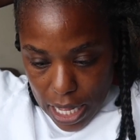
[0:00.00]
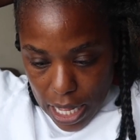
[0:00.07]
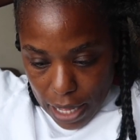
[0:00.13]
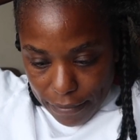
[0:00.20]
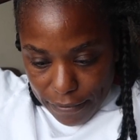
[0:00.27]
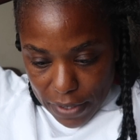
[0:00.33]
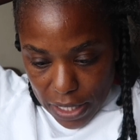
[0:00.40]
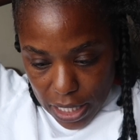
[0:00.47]

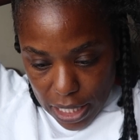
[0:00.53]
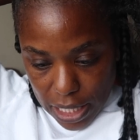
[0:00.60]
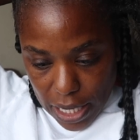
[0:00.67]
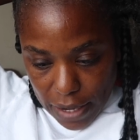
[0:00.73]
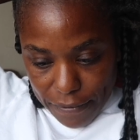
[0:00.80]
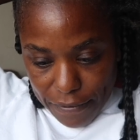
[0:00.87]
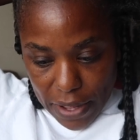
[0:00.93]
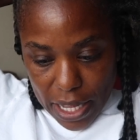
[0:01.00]
I'm vegan
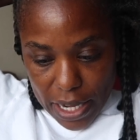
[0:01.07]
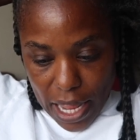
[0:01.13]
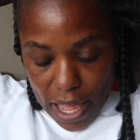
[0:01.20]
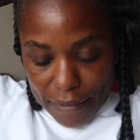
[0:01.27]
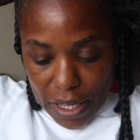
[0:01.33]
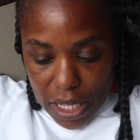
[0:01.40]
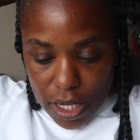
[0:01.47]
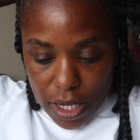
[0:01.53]
and find
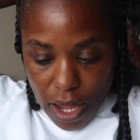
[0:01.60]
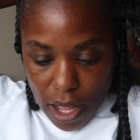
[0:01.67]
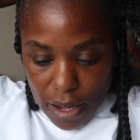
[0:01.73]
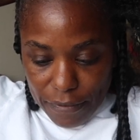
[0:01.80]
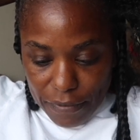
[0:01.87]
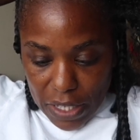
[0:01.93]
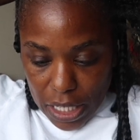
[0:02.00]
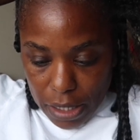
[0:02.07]
having a
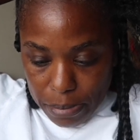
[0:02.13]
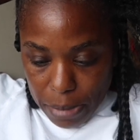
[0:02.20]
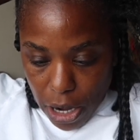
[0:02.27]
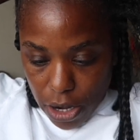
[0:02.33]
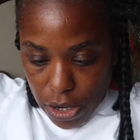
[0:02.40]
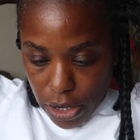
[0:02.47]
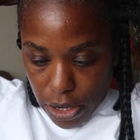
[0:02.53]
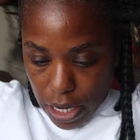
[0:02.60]
non-vegan
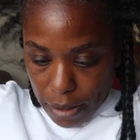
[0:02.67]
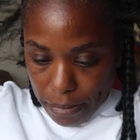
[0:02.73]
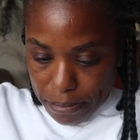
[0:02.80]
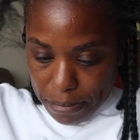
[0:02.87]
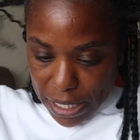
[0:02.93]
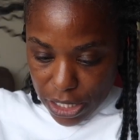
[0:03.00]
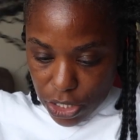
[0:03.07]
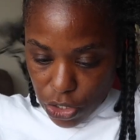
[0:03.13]
partner a
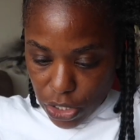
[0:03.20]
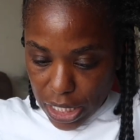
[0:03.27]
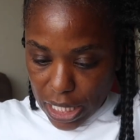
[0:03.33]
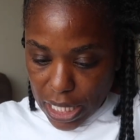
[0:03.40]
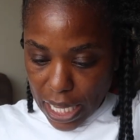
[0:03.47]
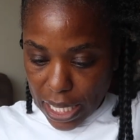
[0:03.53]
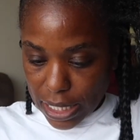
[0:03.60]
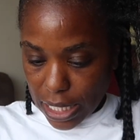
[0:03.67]
bit
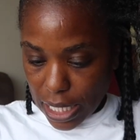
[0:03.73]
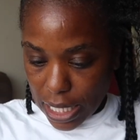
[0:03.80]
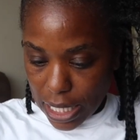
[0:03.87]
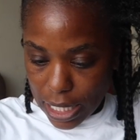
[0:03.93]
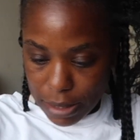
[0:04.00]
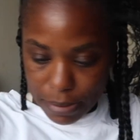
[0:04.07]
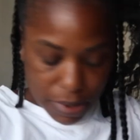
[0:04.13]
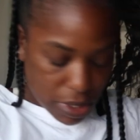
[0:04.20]
tricky at
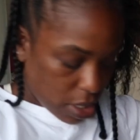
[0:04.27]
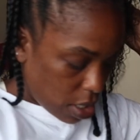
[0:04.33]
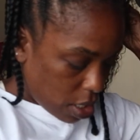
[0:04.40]
times.